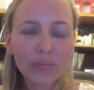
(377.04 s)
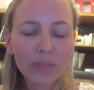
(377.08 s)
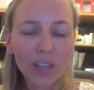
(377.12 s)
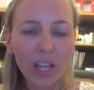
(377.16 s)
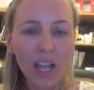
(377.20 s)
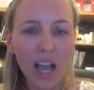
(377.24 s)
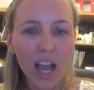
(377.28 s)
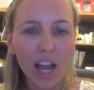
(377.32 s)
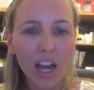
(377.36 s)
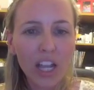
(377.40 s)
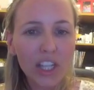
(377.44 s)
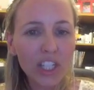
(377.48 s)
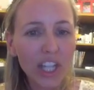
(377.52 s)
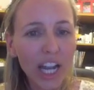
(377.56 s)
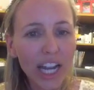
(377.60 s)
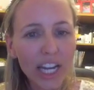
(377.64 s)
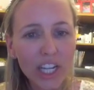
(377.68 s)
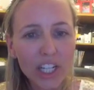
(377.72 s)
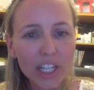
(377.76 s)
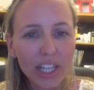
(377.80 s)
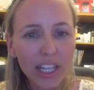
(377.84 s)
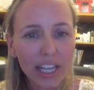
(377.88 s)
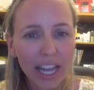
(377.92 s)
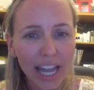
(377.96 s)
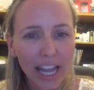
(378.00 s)
and I
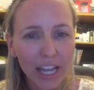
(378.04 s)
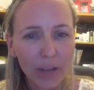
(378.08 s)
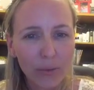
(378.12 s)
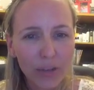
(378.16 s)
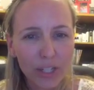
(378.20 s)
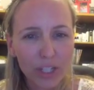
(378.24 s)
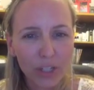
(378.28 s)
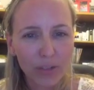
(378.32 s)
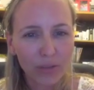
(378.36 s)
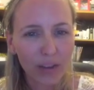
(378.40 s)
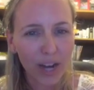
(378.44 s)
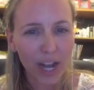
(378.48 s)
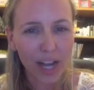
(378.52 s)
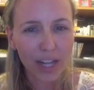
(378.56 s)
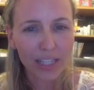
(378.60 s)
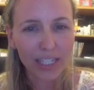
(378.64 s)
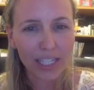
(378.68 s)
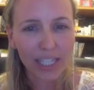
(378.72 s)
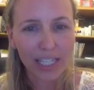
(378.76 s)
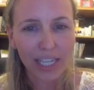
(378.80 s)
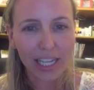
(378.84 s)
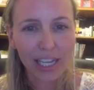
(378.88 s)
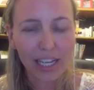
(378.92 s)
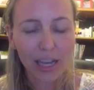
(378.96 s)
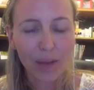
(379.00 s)
changed the language around
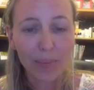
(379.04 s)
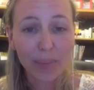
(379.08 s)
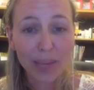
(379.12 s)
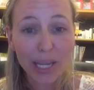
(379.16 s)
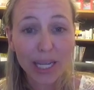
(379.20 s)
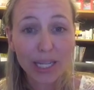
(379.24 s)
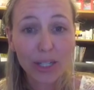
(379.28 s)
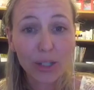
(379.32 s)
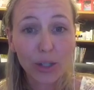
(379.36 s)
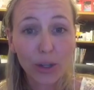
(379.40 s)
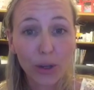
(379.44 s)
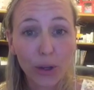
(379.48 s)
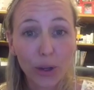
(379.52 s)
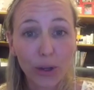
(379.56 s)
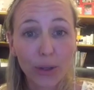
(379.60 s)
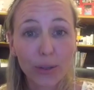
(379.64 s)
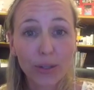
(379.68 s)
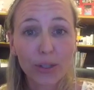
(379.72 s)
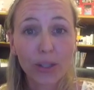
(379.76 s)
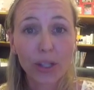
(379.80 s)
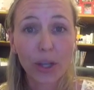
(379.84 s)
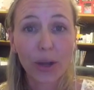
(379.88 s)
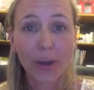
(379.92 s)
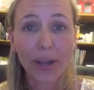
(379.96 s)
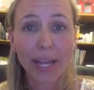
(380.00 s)
here a bit too,
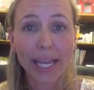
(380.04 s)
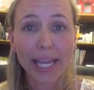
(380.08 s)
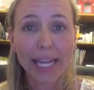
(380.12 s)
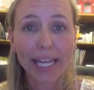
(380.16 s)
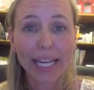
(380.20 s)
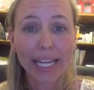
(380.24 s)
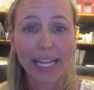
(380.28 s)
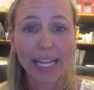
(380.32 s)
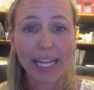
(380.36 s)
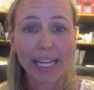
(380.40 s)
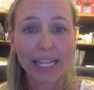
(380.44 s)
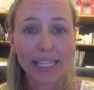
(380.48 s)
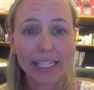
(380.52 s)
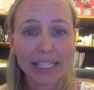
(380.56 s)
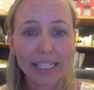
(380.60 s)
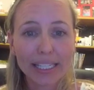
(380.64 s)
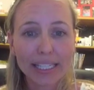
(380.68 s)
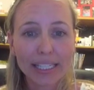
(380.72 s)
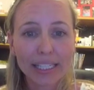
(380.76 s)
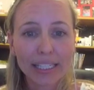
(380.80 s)
so it